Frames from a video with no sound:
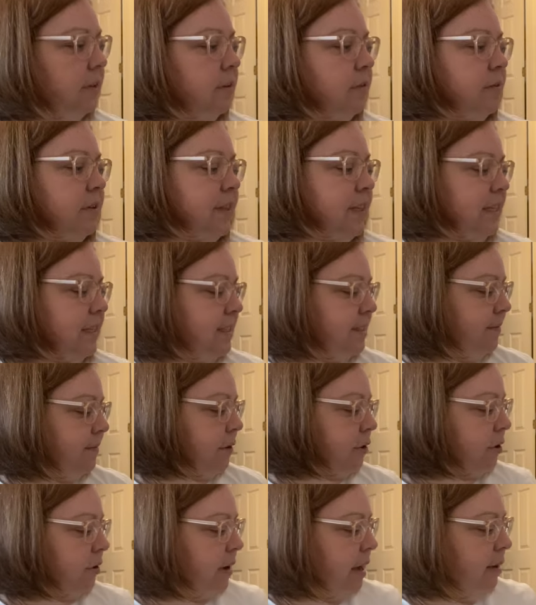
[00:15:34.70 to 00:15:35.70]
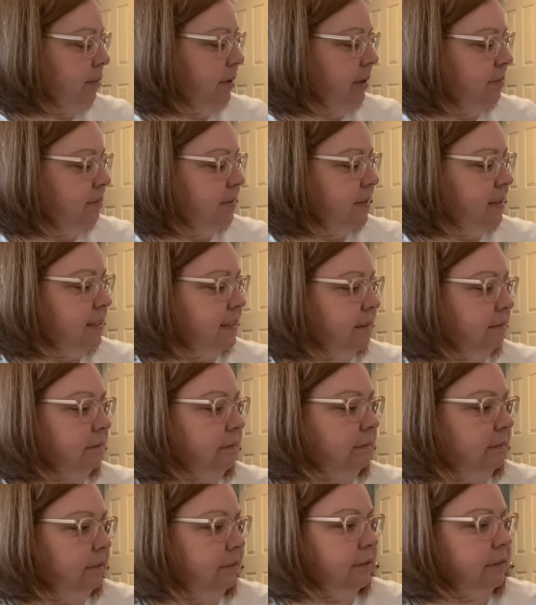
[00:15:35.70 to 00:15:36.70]
with these photo albums.
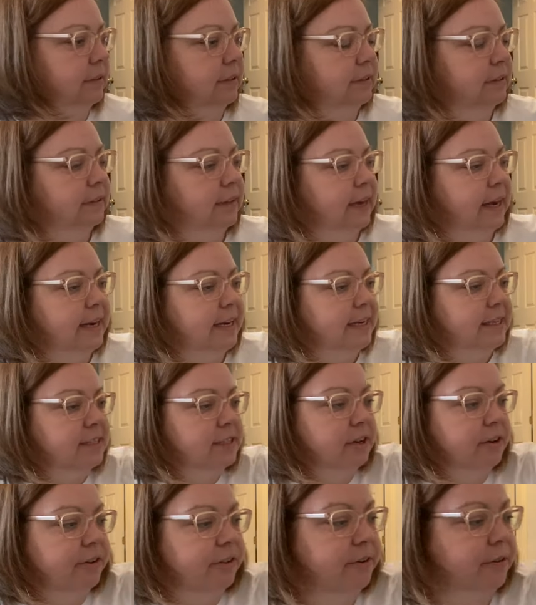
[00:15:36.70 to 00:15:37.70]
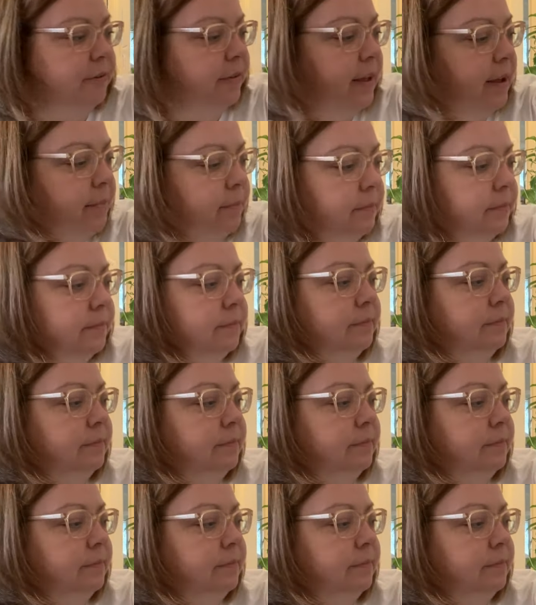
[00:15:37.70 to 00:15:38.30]
Oof, I need to go through them.